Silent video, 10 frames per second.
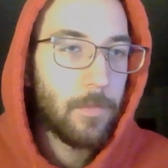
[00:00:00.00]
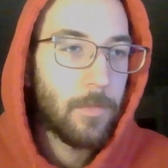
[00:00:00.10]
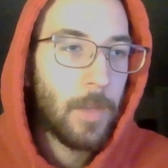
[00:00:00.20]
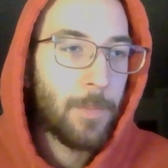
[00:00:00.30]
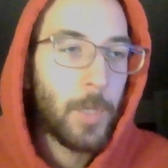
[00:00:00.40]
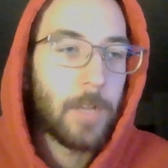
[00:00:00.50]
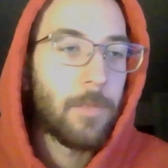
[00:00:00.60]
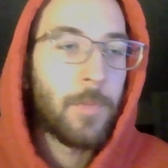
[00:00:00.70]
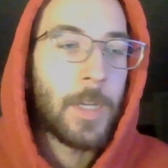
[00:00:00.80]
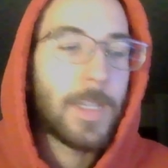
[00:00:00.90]

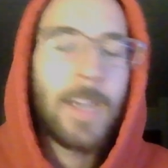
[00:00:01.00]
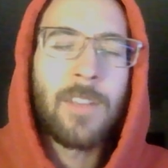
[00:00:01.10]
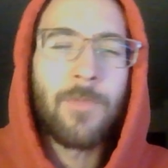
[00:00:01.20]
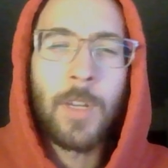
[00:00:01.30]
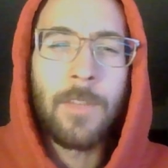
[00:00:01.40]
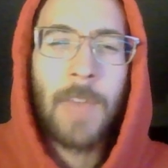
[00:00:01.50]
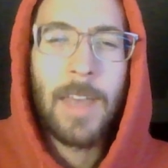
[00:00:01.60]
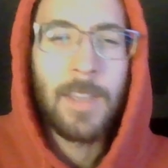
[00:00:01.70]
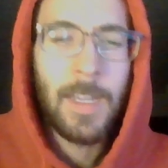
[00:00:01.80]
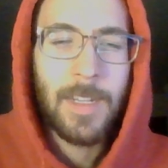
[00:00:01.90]
but getting rid of that
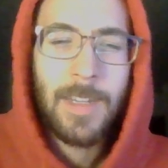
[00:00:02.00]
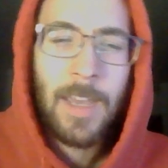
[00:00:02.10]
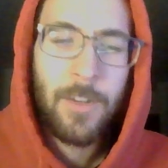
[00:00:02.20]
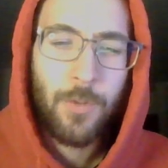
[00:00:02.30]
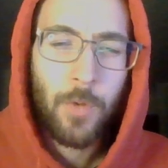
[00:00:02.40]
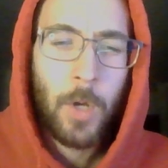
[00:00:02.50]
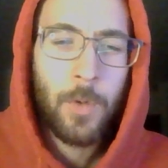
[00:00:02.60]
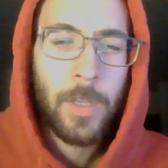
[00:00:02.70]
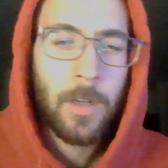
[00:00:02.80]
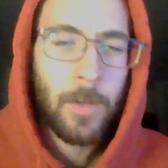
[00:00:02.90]
like dead
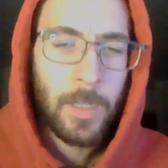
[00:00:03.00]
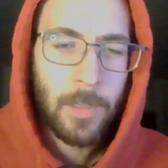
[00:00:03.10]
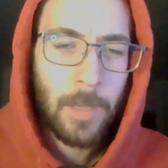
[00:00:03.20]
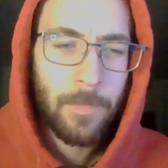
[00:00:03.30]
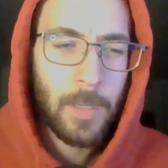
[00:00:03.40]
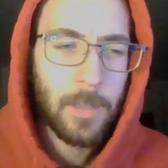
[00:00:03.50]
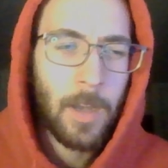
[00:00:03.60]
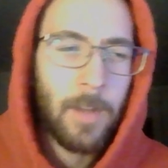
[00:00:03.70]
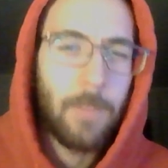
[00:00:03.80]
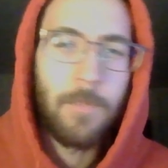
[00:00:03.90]
growth and all the stuff that's
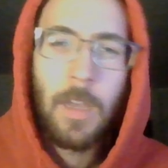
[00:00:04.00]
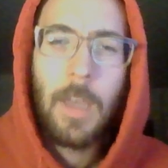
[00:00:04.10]
kind of